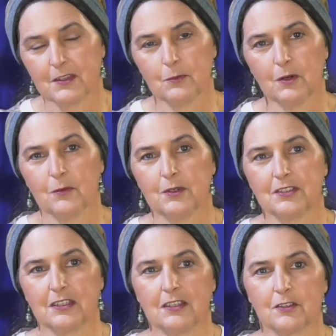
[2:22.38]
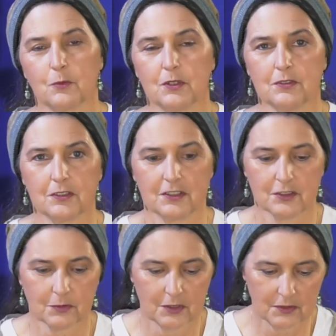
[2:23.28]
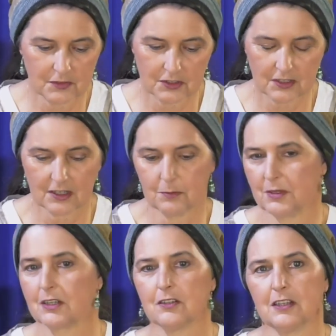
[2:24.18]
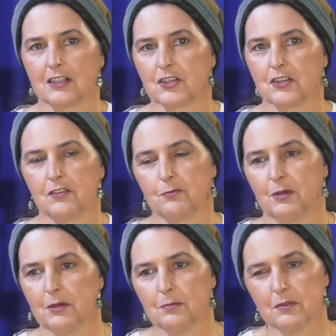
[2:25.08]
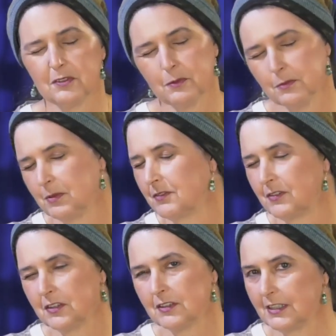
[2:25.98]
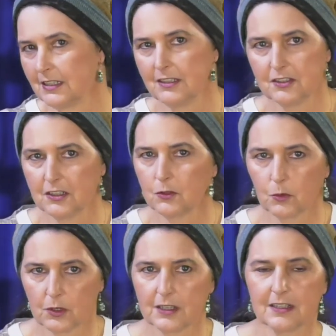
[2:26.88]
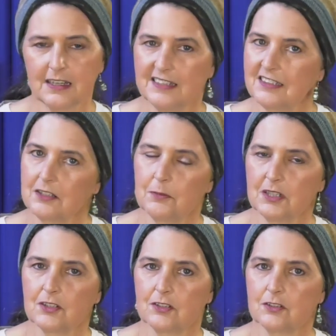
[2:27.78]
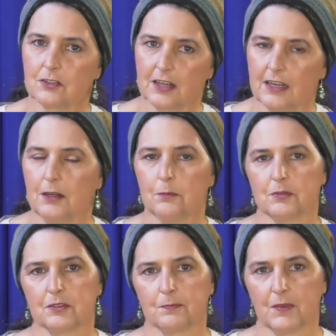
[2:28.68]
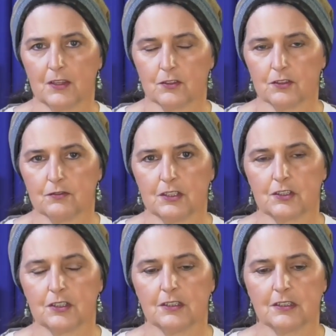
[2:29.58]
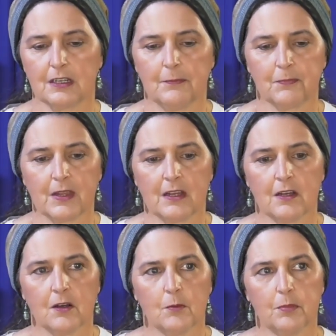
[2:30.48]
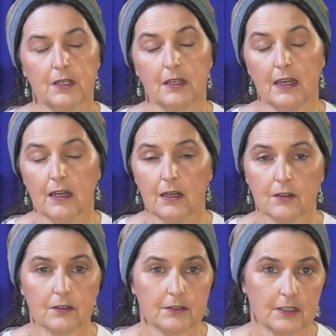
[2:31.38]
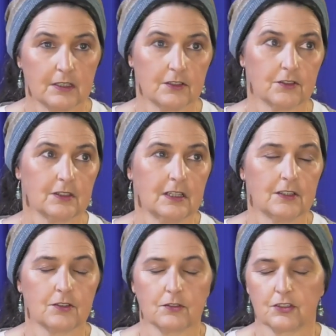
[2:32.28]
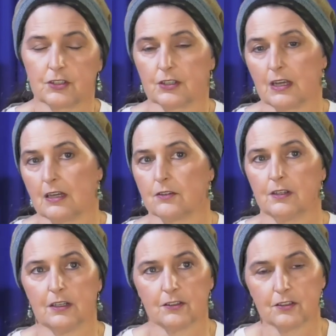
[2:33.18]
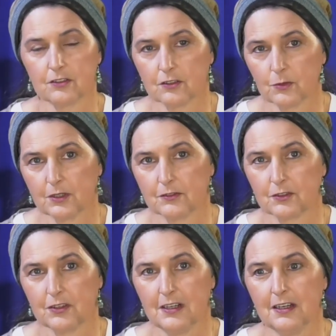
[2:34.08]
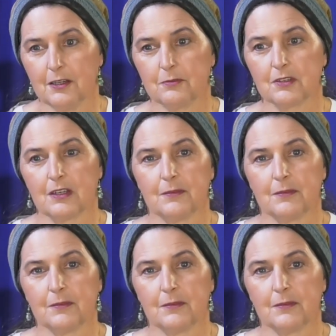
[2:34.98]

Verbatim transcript: than what we see in the wilderness, where you've just got a big collection of people. It would be fairly easy to organize them into their camps and their divisions. But now the Israelites are scattered out to the 12 tribes.